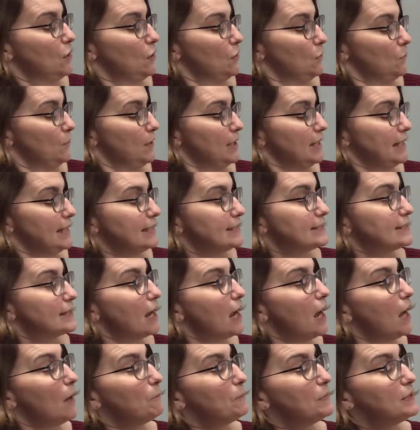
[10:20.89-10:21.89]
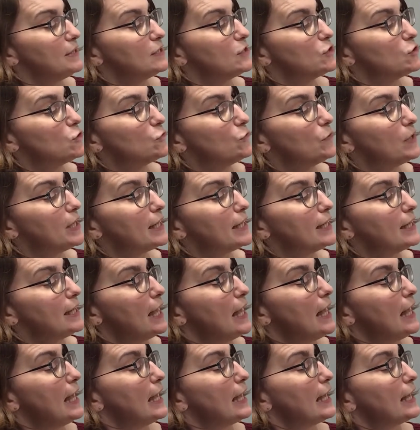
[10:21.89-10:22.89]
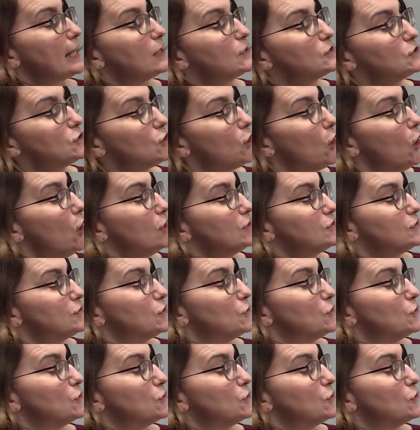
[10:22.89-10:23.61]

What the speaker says: When he's up in the tree, he'll toss